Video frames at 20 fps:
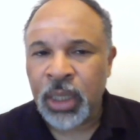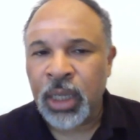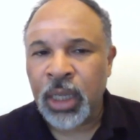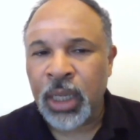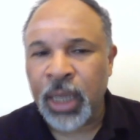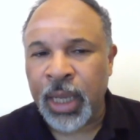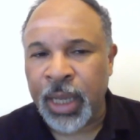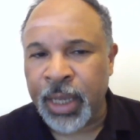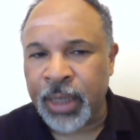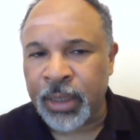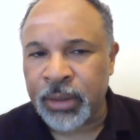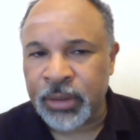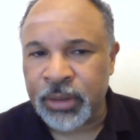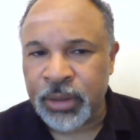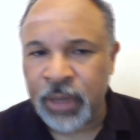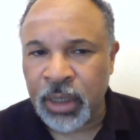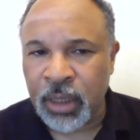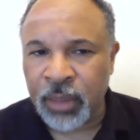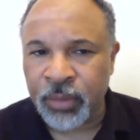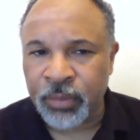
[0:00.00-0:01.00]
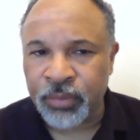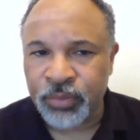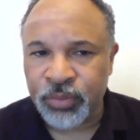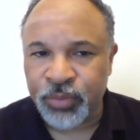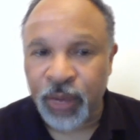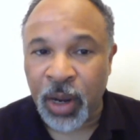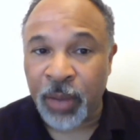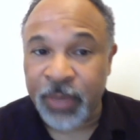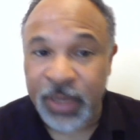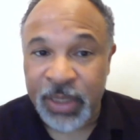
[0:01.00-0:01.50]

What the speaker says: And Bobby